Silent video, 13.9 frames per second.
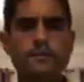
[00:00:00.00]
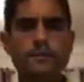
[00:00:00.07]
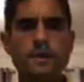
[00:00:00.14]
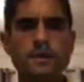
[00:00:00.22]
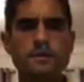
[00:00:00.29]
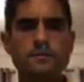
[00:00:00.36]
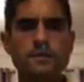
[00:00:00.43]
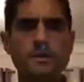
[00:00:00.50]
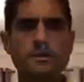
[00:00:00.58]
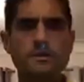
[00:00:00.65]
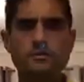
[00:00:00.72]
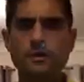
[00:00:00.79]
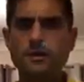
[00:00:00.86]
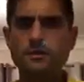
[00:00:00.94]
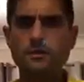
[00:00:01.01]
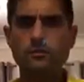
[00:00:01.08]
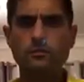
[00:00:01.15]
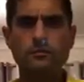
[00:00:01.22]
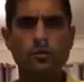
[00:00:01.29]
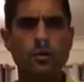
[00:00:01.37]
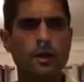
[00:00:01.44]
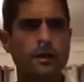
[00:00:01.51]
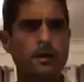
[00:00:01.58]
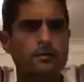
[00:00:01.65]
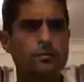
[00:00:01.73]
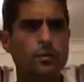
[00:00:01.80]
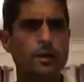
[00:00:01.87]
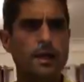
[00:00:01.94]
It's a bit strange, no one quite
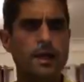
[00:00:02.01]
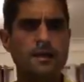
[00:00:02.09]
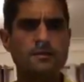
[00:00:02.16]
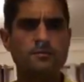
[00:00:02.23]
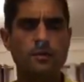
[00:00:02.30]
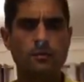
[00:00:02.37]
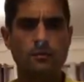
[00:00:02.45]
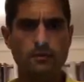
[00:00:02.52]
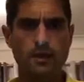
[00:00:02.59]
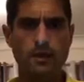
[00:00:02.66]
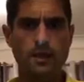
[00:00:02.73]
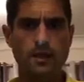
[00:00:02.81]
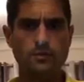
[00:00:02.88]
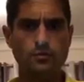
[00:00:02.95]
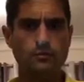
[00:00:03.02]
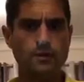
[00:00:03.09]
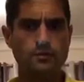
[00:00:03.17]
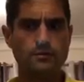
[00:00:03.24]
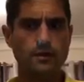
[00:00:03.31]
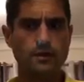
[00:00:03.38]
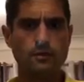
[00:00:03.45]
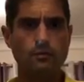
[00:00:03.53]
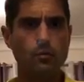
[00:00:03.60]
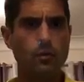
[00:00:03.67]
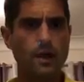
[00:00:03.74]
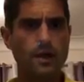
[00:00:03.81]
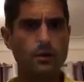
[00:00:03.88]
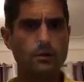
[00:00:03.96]
knows what it is, but it's almost like you're
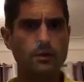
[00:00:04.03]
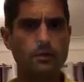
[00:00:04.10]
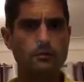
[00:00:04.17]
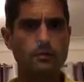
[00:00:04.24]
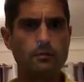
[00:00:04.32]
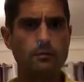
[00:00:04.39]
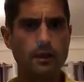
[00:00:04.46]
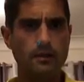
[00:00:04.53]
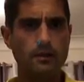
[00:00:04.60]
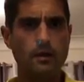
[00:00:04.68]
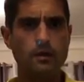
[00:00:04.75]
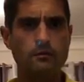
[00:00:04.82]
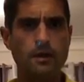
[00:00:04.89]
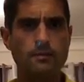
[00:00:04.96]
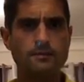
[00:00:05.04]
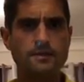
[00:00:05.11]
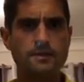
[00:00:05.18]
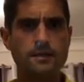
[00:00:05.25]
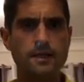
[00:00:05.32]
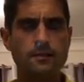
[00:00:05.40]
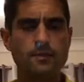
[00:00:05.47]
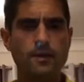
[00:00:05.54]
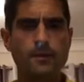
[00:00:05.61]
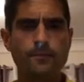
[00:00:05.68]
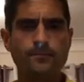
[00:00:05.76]
awake when you're in REM sleep,